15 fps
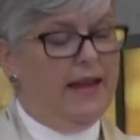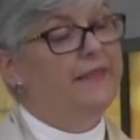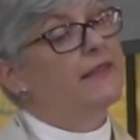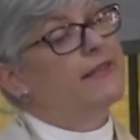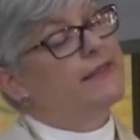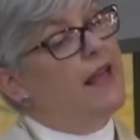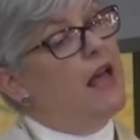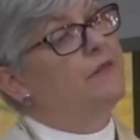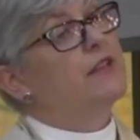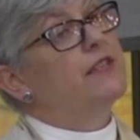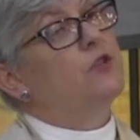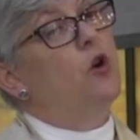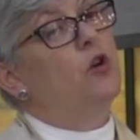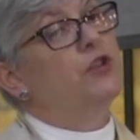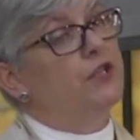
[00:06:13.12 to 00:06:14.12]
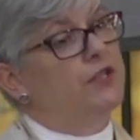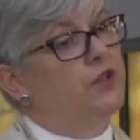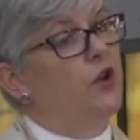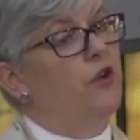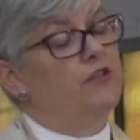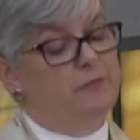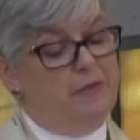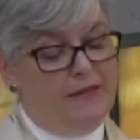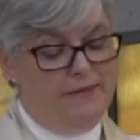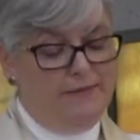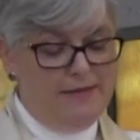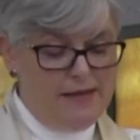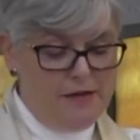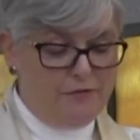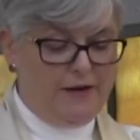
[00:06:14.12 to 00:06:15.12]
And this love is not just going to be
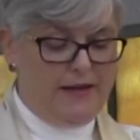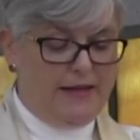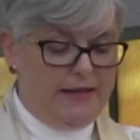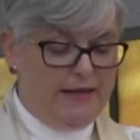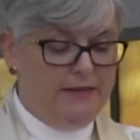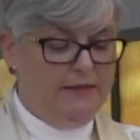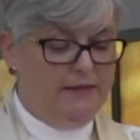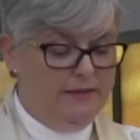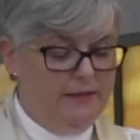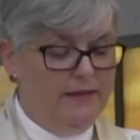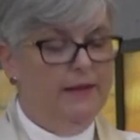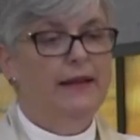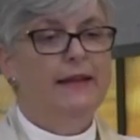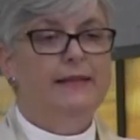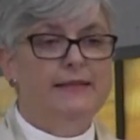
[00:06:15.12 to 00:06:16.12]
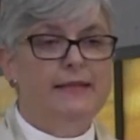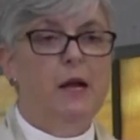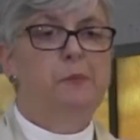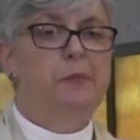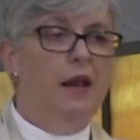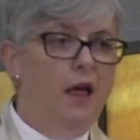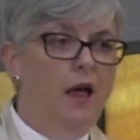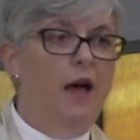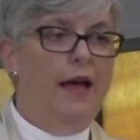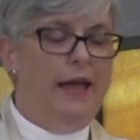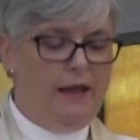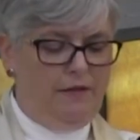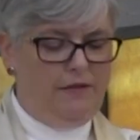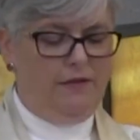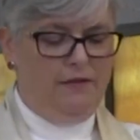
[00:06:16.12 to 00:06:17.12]
theory, it's
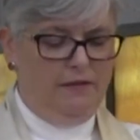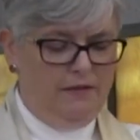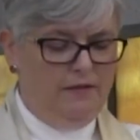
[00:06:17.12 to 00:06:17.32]
applied.